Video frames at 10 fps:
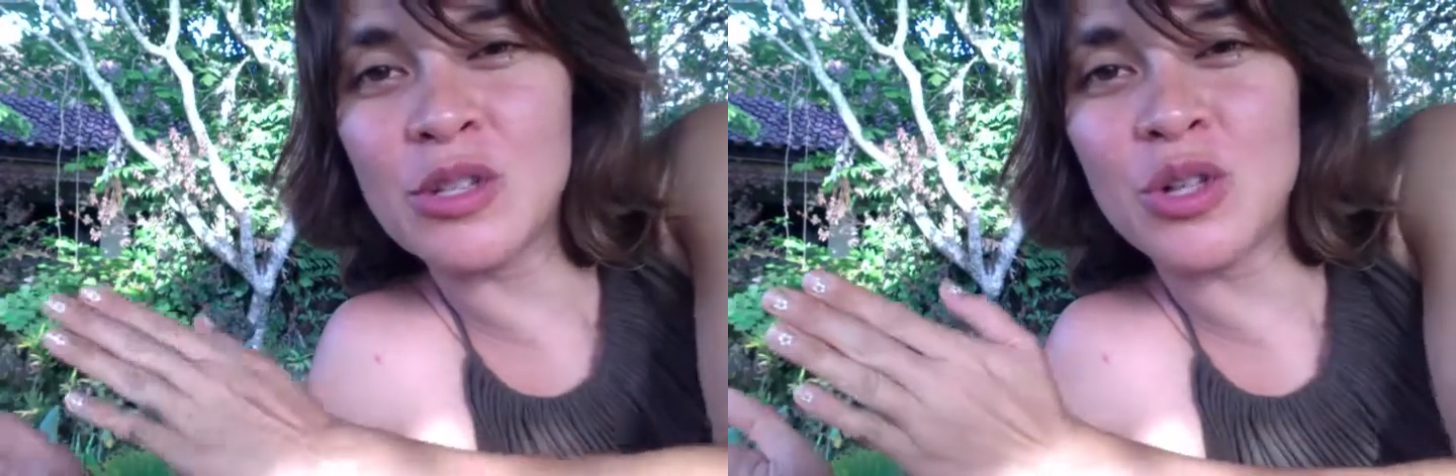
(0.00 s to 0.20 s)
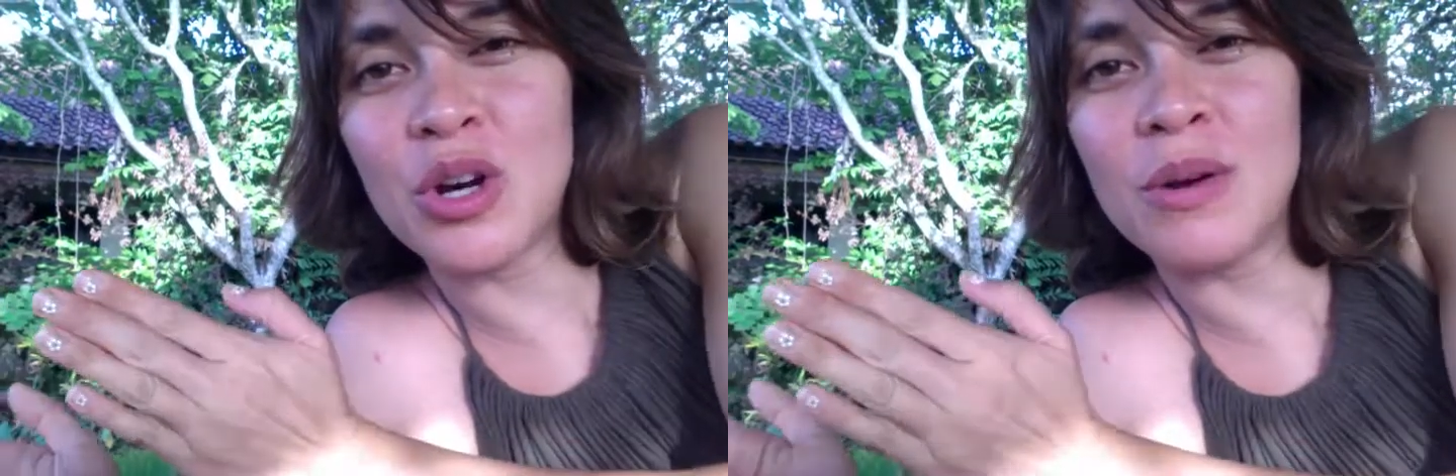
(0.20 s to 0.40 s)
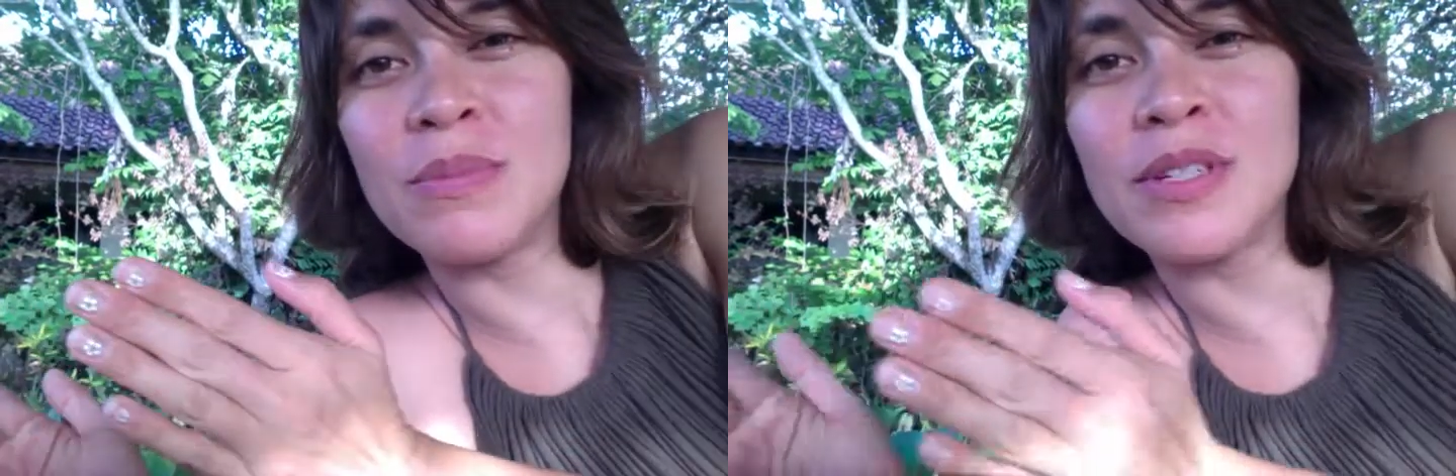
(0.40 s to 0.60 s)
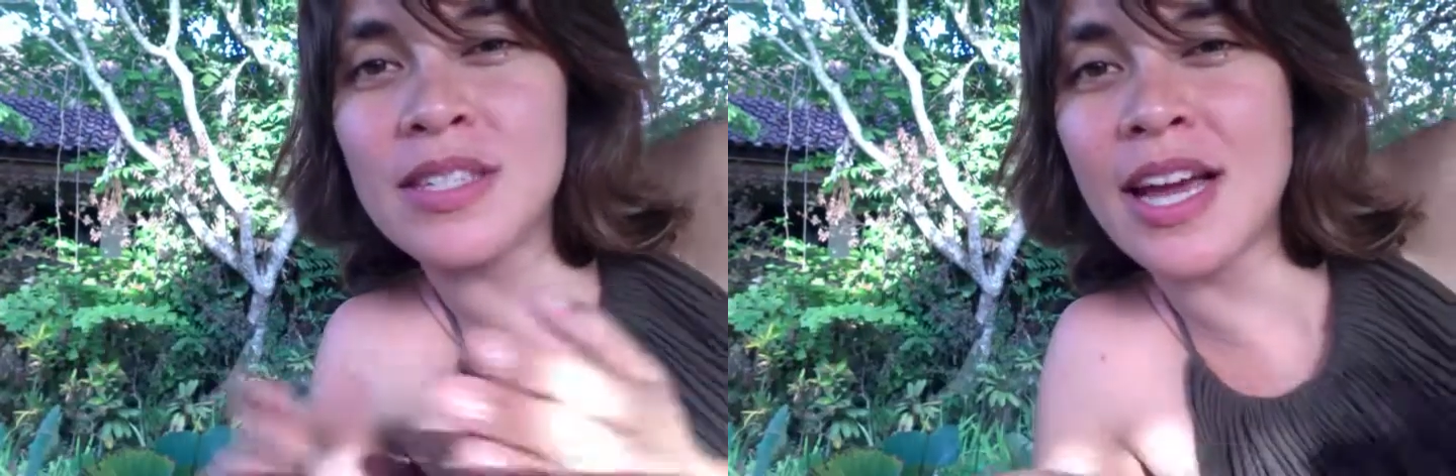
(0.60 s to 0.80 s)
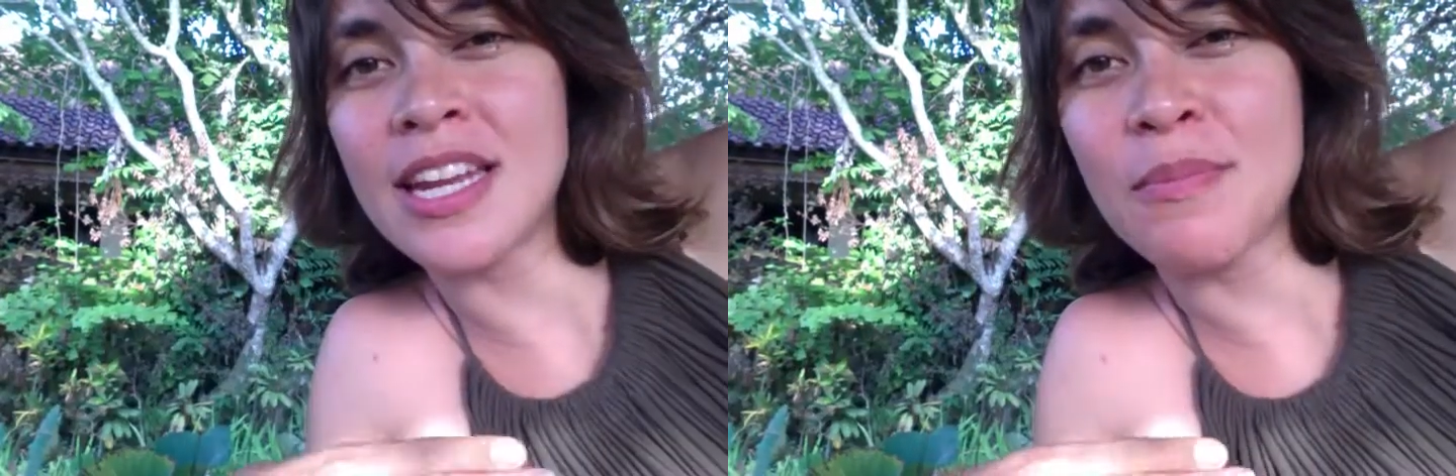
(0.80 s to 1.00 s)
job to
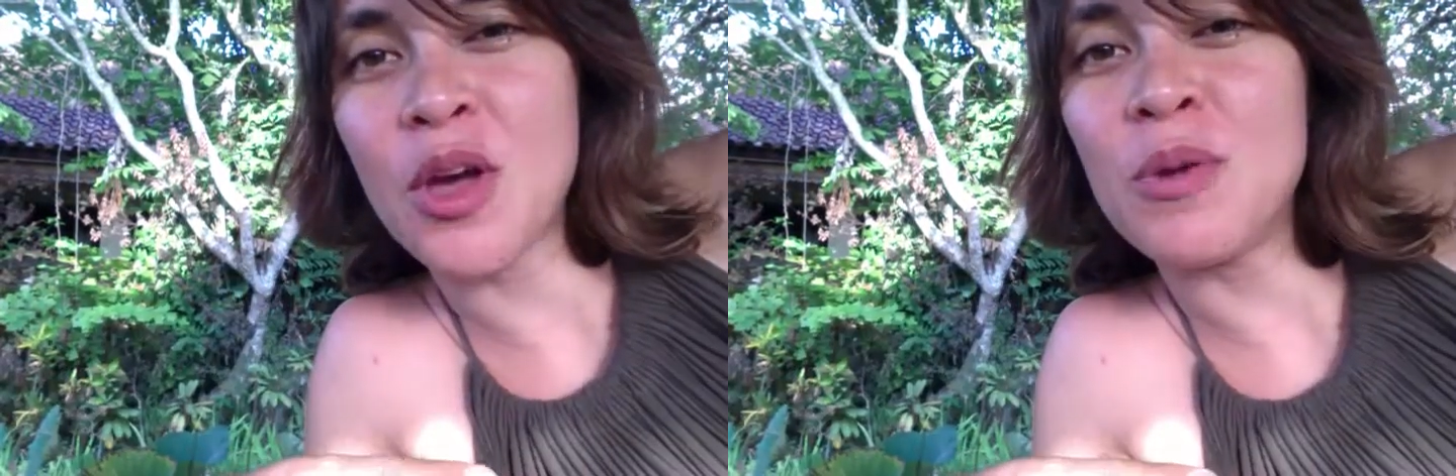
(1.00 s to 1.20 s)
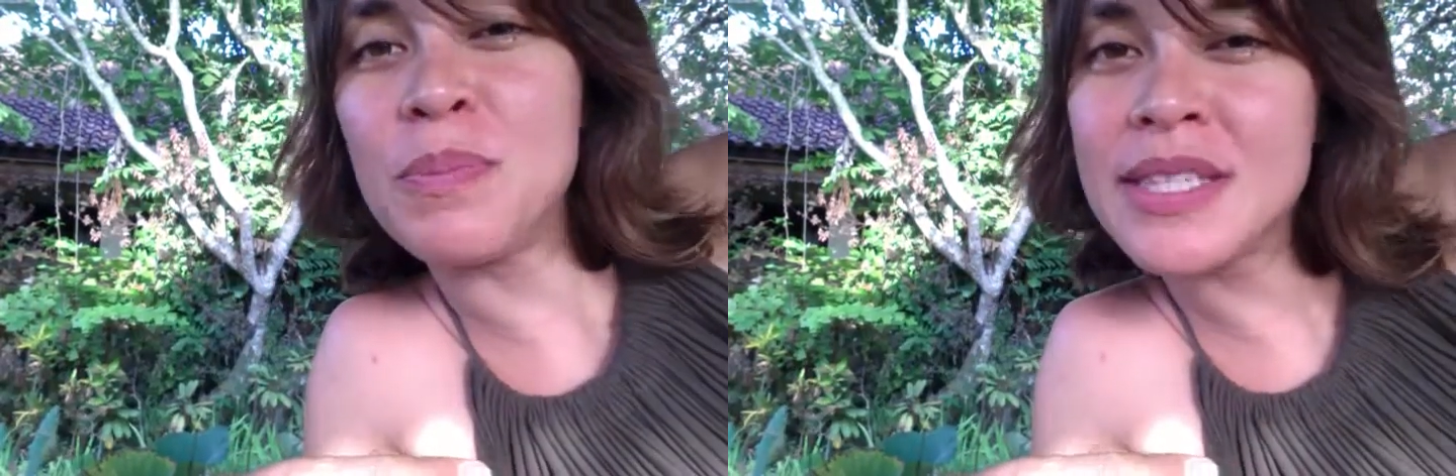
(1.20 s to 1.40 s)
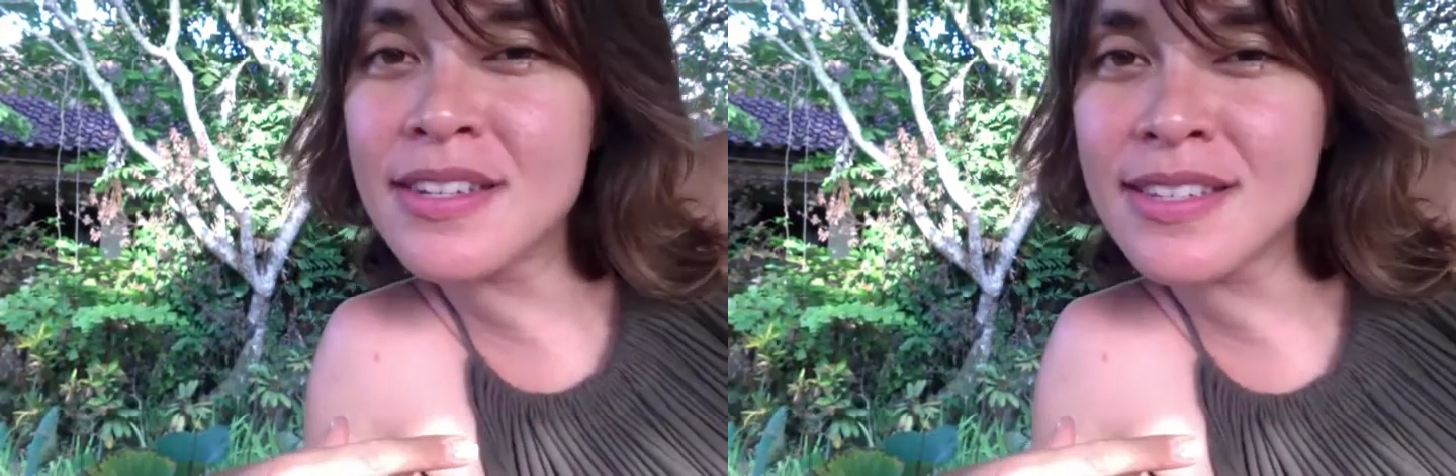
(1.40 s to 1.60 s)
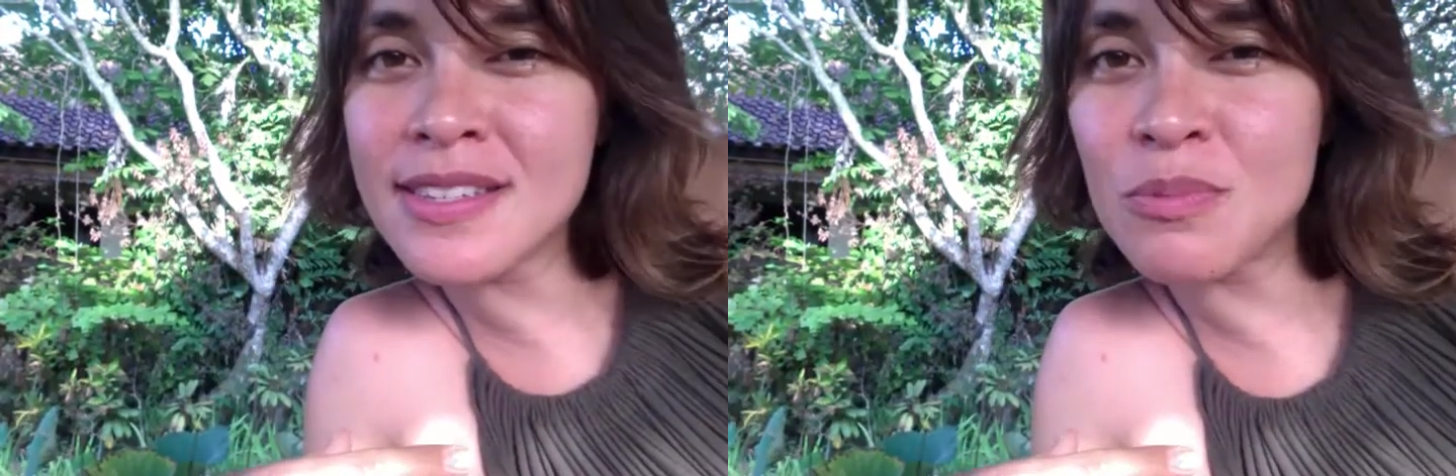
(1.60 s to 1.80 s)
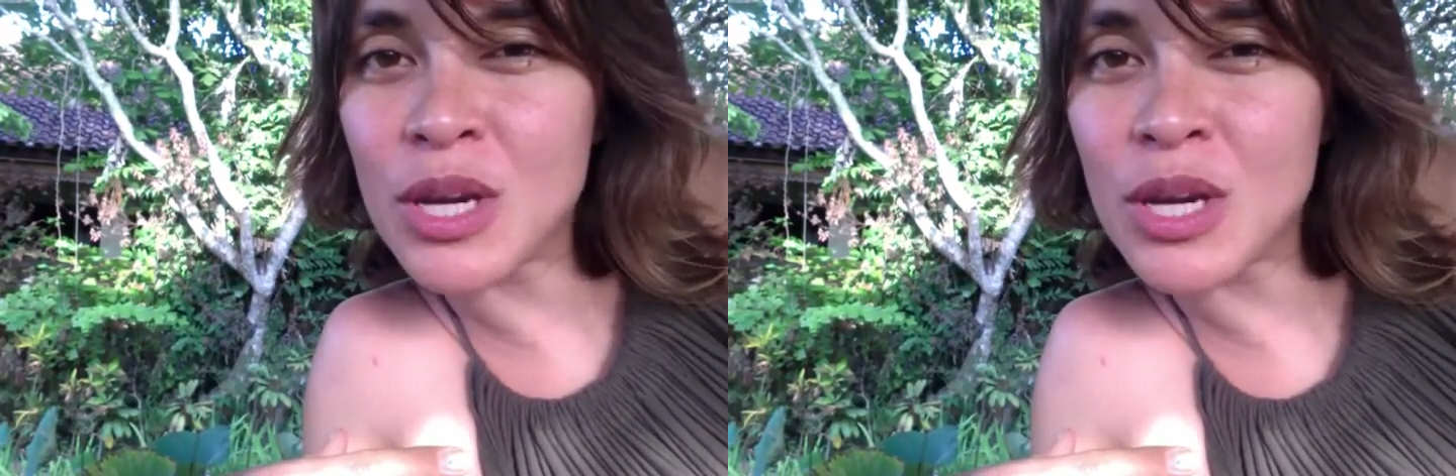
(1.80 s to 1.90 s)
starting my own business,